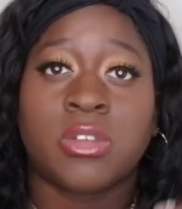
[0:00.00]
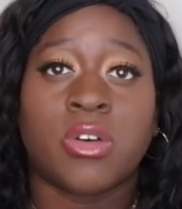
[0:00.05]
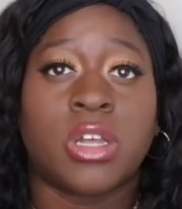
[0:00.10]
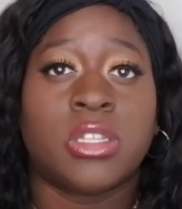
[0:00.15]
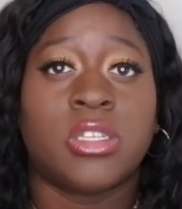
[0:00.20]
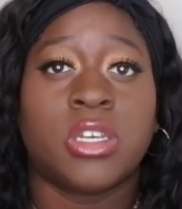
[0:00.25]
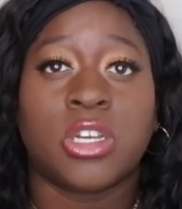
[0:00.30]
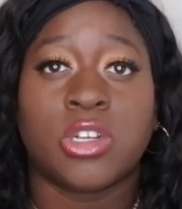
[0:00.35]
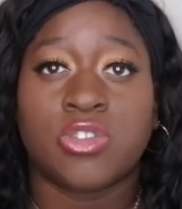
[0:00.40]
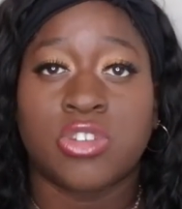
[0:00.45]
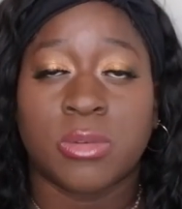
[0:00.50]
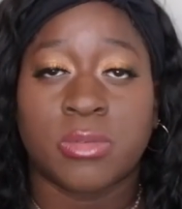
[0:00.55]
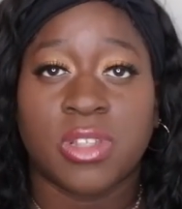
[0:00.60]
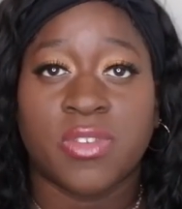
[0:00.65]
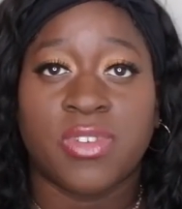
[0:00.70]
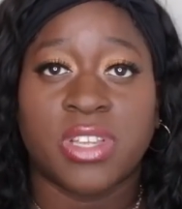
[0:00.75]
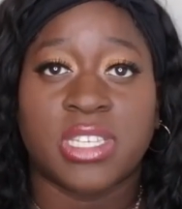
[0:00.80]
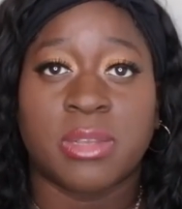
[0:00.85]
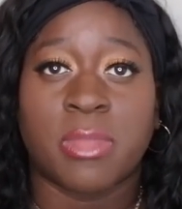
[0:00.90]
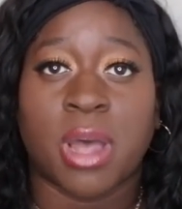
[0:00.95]
So I took a trip
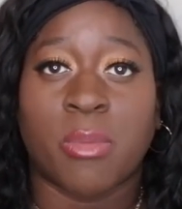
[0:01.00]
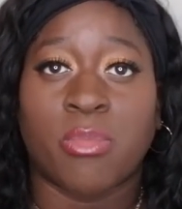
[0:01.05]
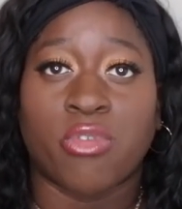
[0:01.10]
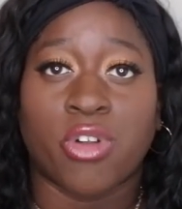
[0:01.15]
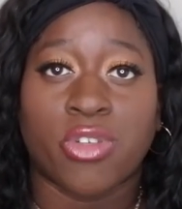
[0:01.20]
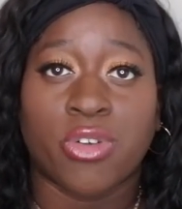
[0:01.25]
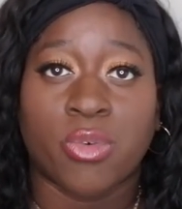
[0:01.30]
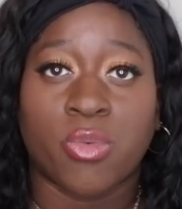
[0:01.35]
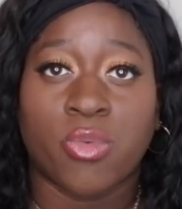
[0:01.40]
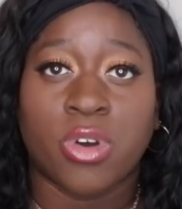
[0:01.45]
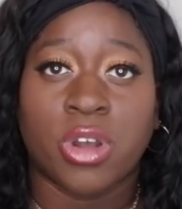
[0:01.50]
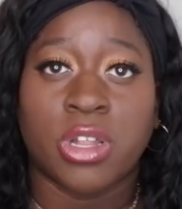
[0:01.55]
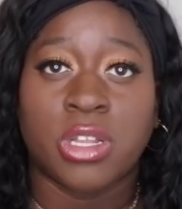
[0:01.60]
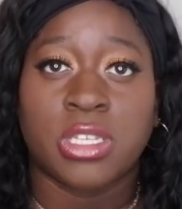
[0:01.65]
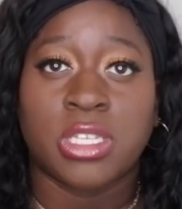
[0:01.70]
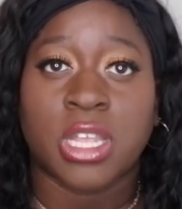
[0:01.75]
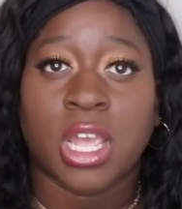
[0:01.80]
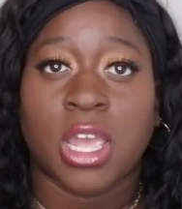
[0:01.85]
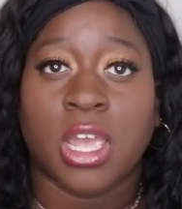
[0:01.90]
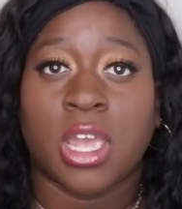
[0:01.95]
to visit my brother
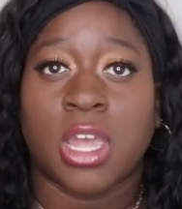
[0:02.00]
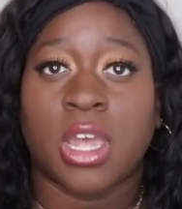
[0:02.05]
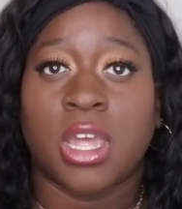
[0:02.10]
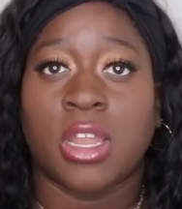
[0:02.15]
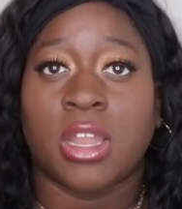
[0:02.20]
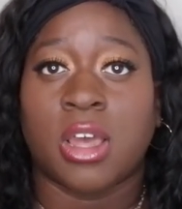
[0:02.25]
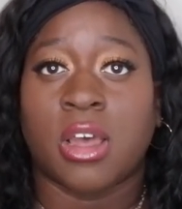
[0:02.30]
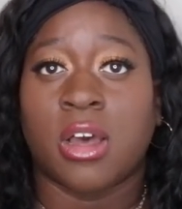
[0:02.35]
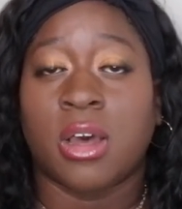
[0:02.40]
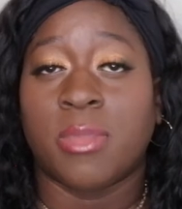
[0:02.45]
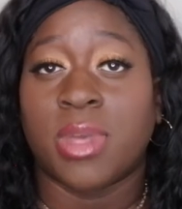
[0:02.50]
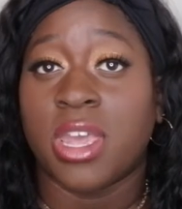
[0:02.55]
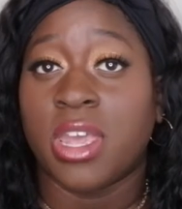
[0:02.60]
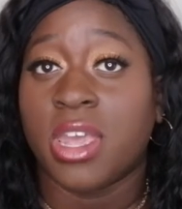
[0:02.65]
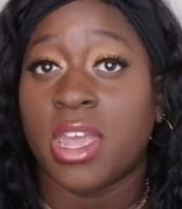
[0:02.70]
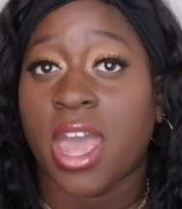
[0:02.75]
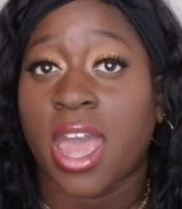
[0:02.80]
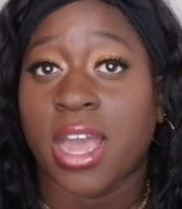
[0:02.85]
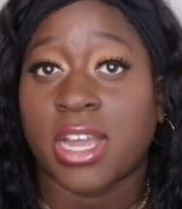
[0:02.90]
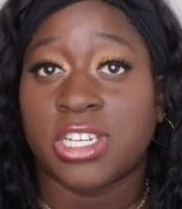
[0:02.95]
once and um,
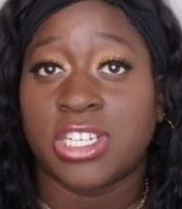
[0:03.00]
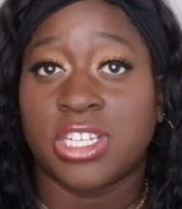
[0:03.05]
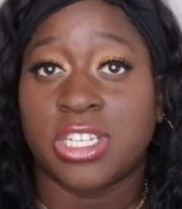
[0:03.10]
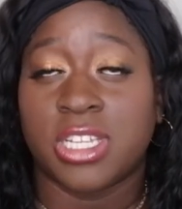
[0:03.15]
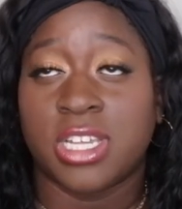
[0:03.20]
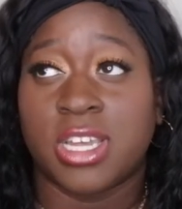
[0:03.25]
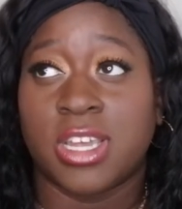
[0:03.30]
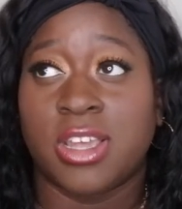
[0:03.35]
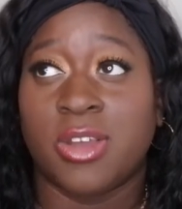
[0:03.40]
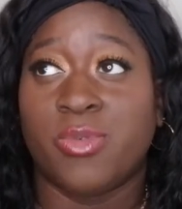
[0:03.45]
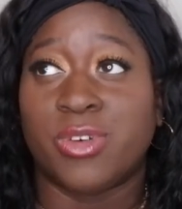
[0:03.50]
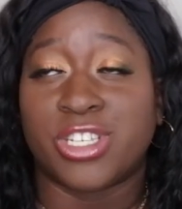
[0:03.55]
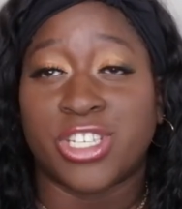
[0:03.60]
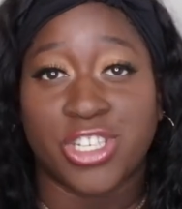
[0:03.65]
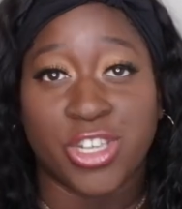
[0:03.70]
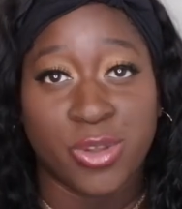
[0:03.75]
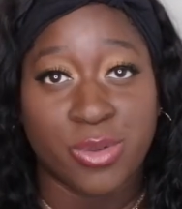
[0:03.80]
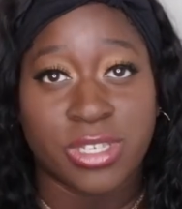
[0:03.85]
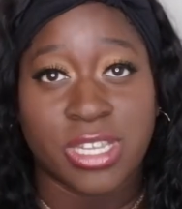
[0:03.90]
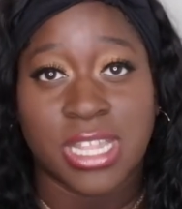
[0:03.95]
he actually
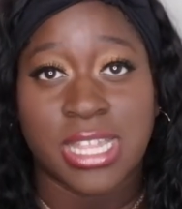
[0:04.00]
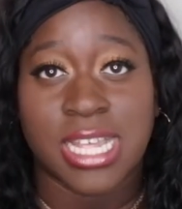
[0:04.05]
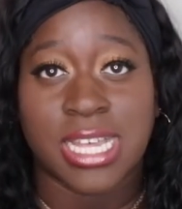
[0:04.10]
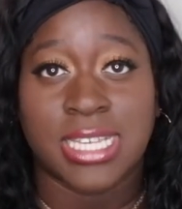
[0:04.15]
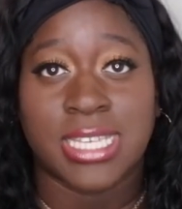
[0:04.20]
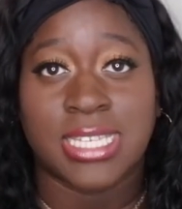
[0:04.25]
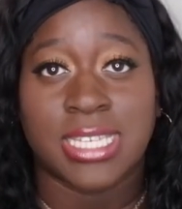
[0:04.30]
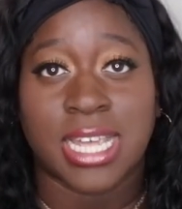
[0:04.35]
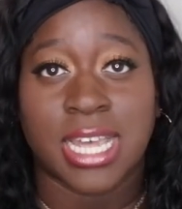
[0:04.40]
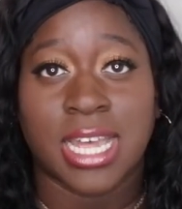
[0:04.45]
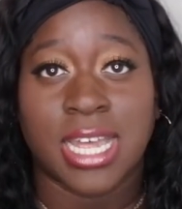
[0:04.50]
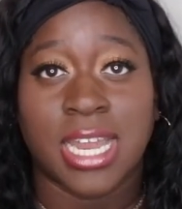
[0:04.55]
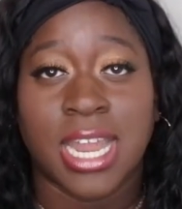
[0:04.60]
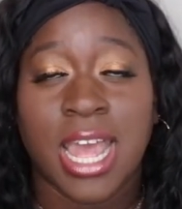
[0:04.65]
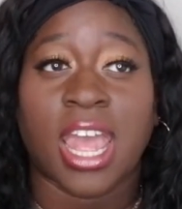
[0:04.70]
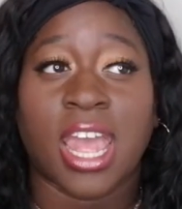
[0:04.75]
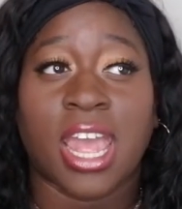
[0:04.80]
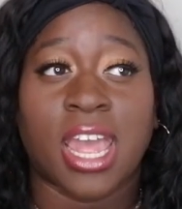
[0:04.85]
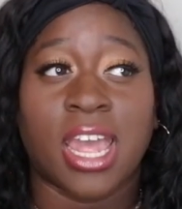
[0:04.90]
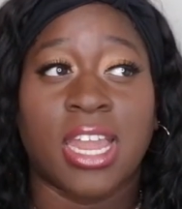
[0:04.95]
was using this
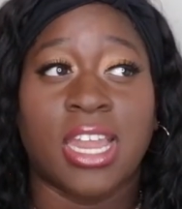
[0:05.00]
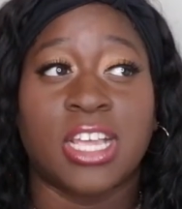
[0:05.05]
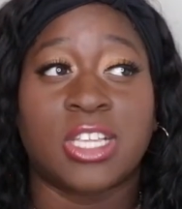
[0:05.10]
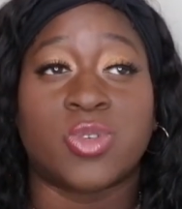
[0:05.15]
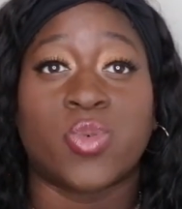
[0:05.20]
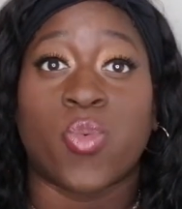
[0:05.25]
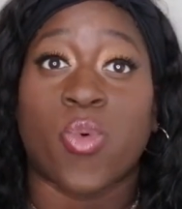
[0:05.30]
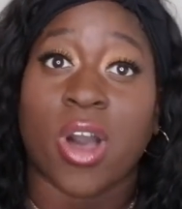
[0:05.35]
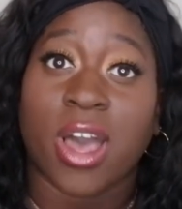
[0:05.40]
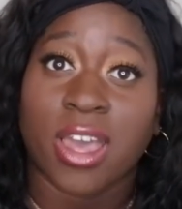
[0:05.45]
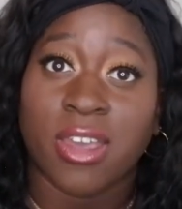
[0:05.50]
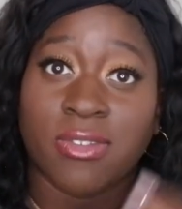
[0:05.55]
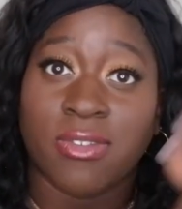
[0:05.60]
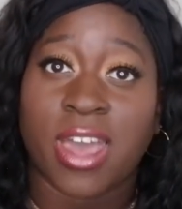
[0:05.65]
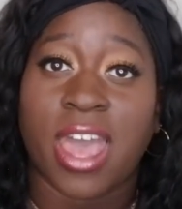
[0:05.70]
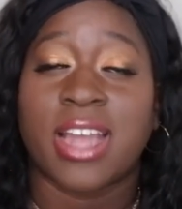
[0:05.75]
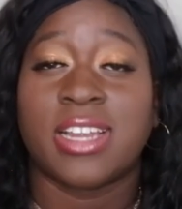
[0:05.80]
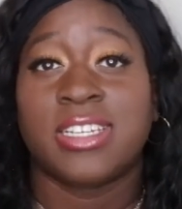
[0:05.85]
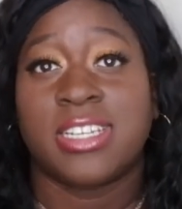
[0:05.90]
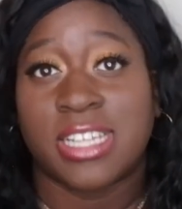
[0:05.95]
scent and his wife
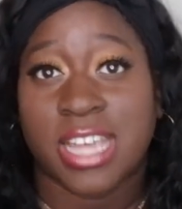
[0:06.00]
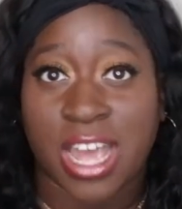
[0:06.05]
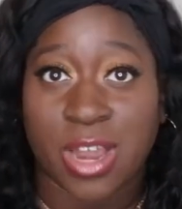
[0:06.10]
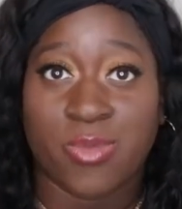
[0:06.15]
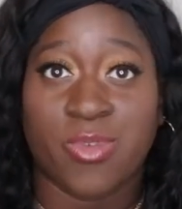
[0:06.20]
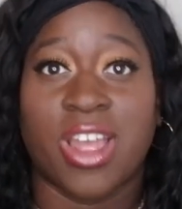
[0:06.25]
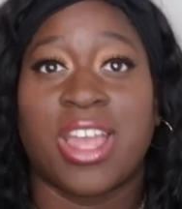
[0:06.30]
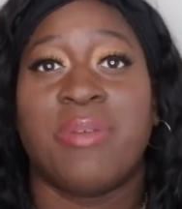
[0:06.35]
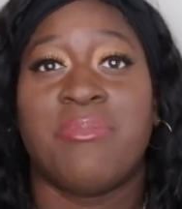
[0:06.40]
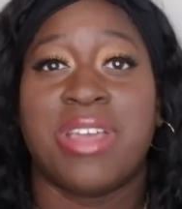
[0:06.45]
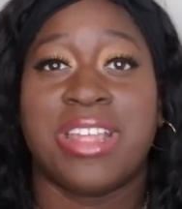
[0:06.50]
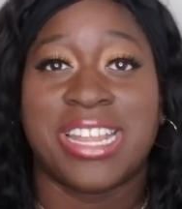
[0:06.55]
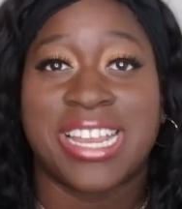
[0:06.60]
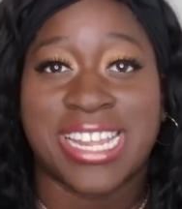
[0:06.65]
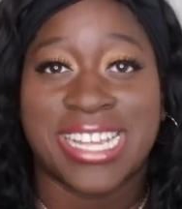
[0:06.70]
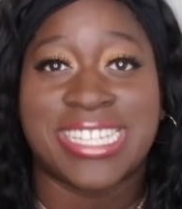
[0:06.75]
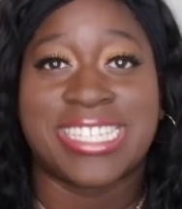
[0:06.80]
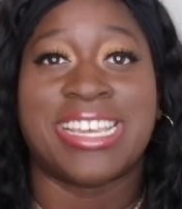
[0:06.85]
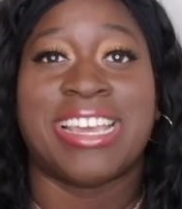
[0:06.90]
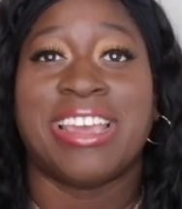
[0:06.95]
actually had recommended
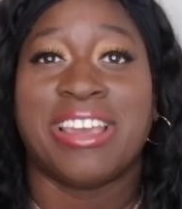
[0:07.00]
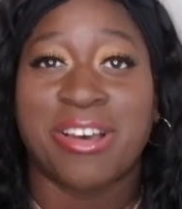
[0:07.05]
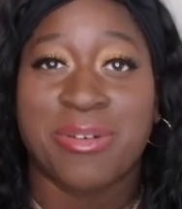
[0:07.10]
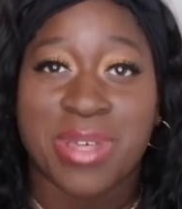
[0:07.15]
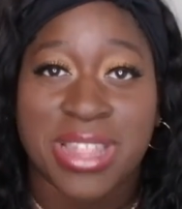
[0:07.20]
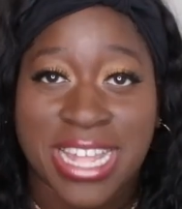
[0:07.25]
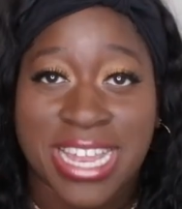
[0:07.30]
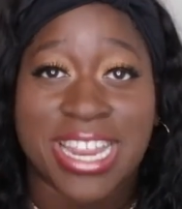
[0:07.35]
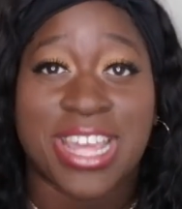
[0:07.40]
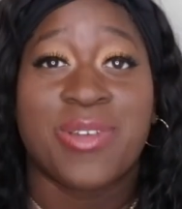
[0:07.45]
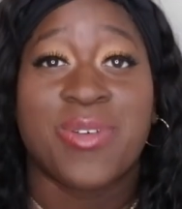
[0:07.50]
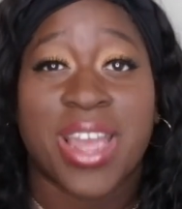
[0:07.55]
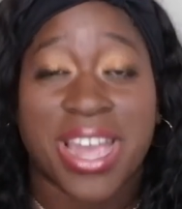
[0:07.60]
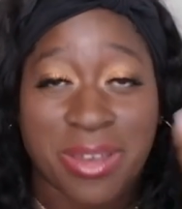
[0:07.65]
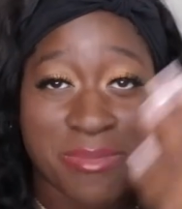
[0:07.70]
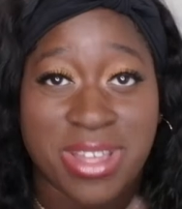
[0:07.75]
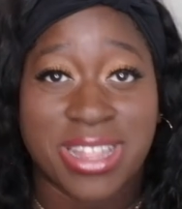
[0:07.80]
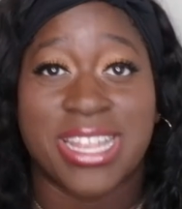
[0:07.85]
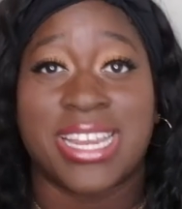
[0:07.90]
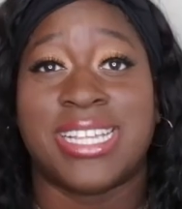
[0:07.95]
it to him and then he
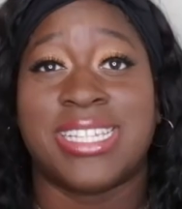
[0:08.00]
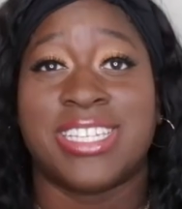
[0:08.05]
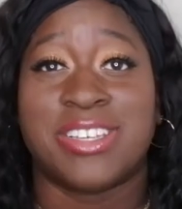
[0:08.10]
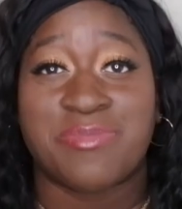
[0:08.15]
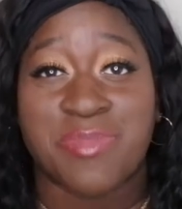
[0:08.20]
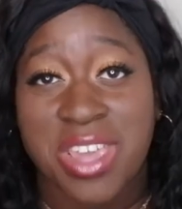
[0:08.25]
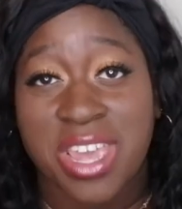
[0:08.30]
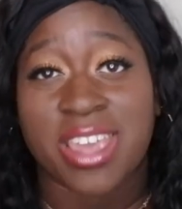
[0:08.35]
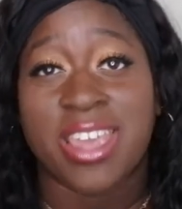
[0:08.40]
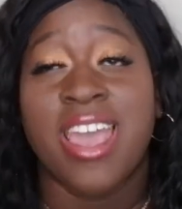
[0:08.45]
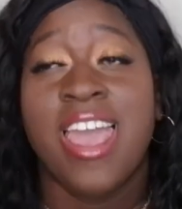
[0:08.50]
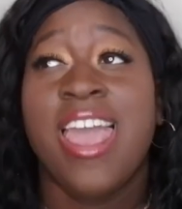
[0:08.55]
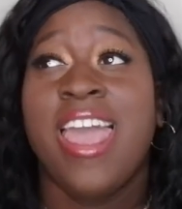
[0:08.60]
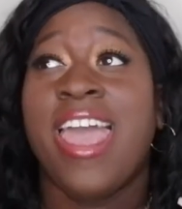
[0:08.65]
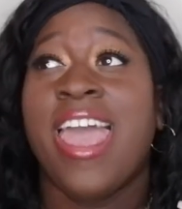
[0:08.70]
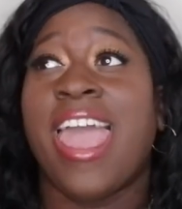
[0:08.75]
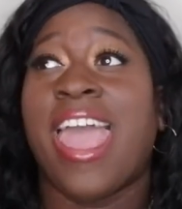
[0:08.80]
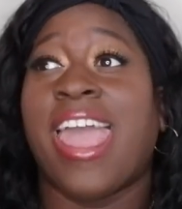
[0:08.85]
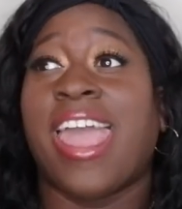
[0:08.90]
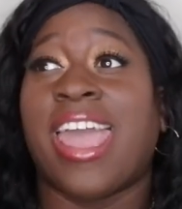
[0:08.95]
recommended it to me
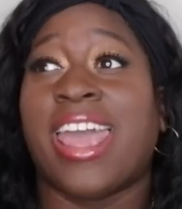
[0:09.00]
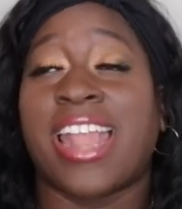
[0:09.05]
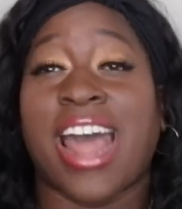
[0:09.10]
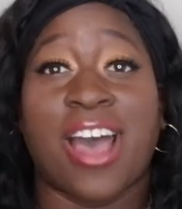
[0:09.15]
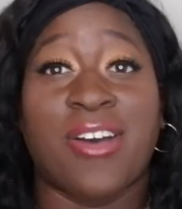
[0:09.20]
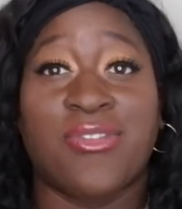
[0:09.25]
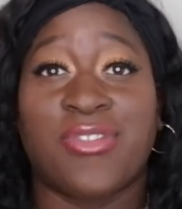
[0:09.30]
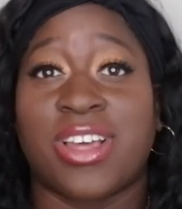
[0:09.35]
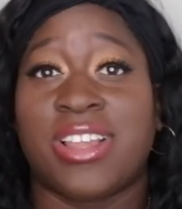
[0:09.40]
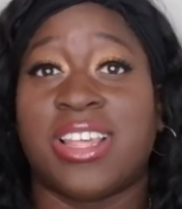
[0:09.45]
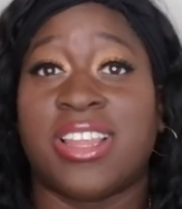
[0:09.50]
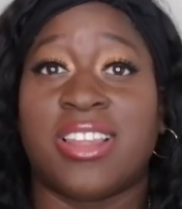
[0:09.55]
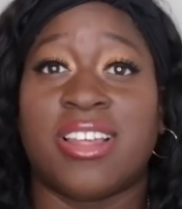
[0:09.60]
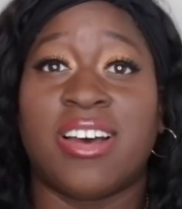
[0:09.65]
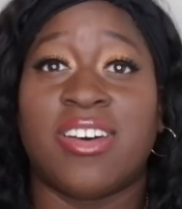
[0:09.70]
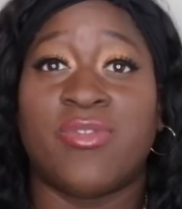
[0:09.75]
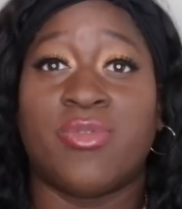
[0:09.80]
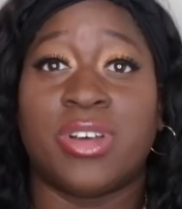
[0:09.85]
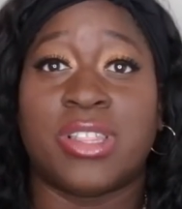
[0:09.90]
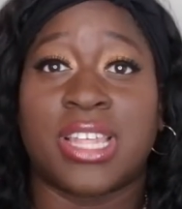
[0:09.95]
and I fell in
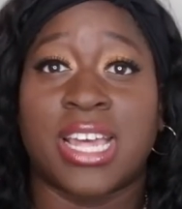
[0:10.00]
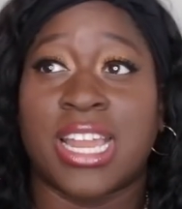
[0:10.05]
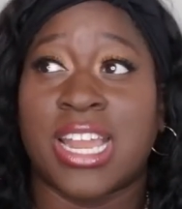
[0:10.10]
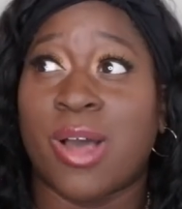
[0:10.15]
love with it.